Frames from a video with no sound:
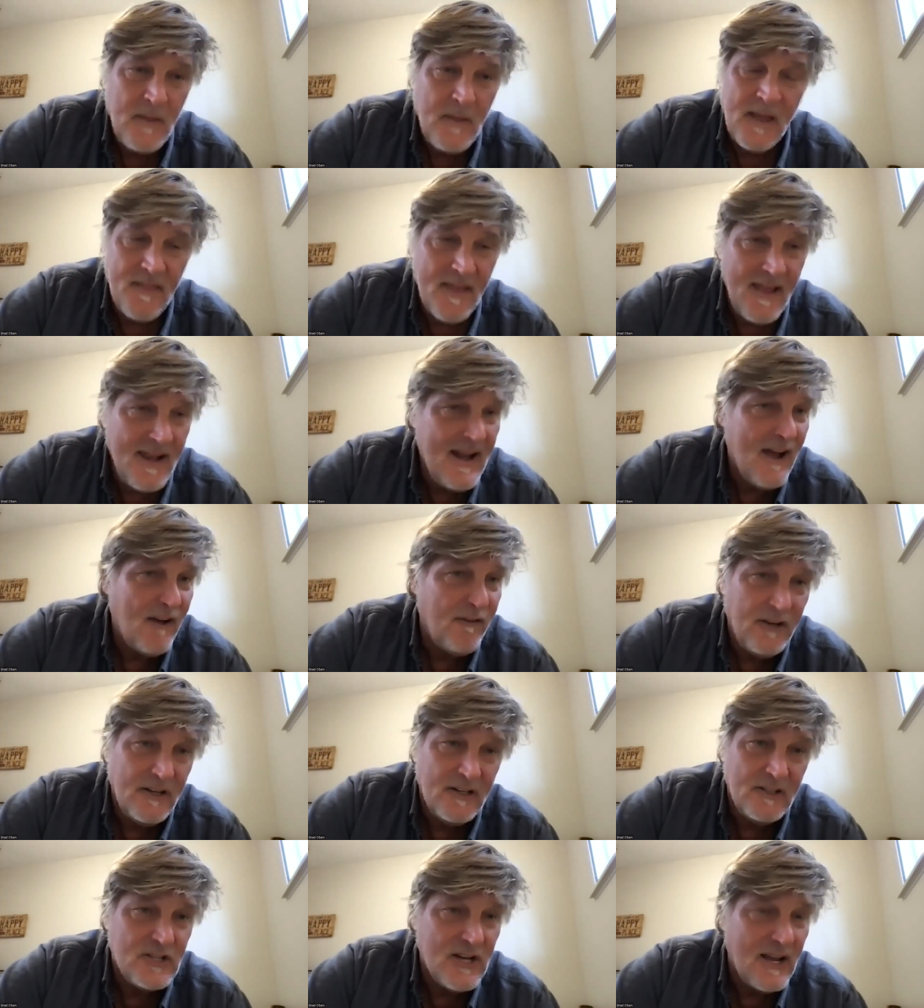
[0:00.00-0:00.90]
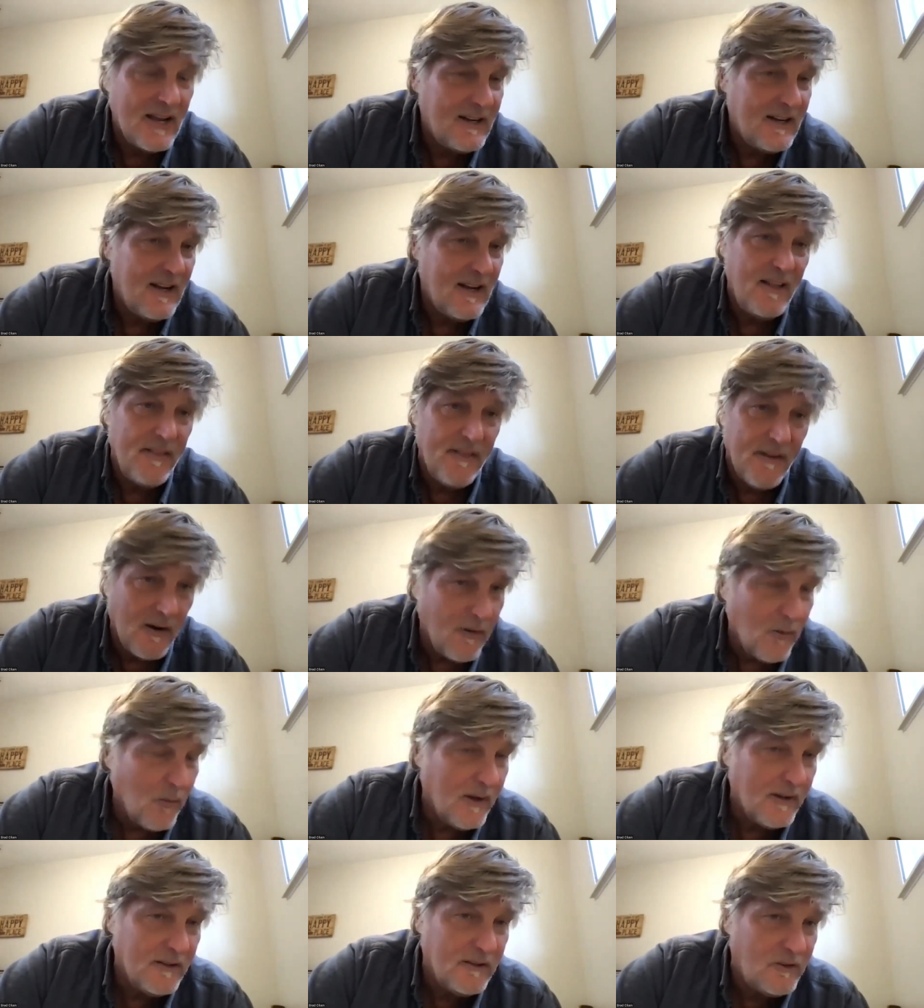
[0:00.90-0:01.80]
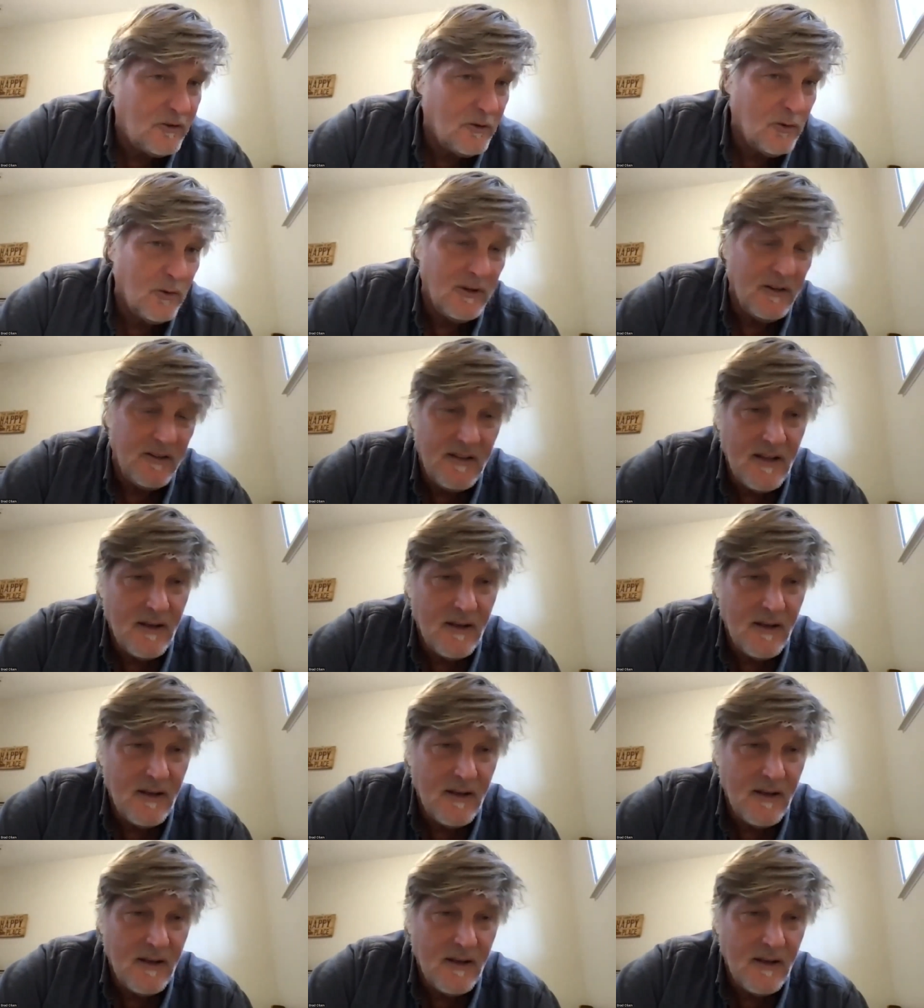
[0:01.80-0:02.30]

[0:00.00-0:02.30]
and they have an agenda and they're the ones doing